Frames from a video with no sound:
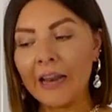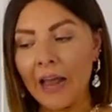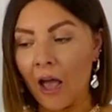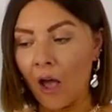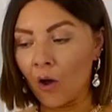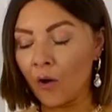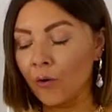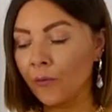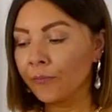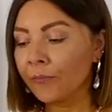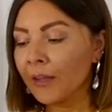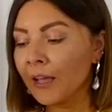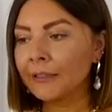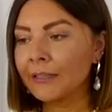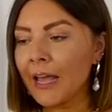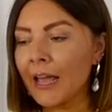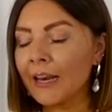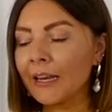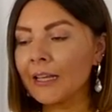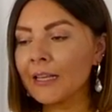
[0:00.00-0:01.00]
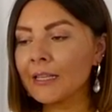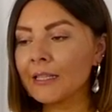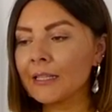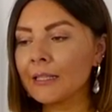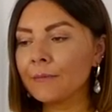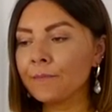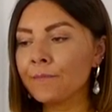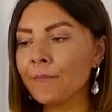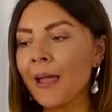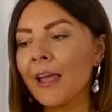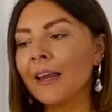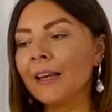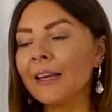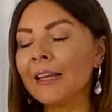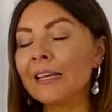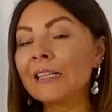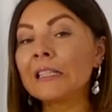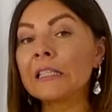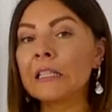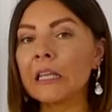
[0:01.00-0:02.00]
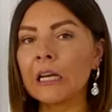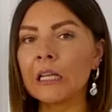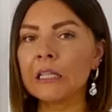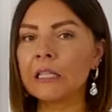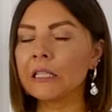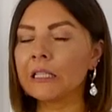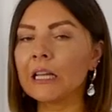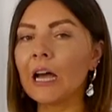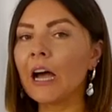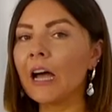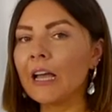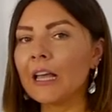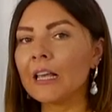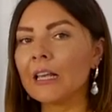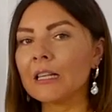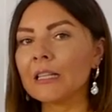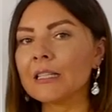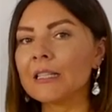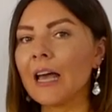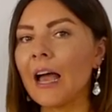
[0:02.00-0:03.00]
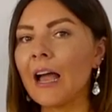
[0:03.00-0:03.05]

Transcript: Now, there is mainly three styles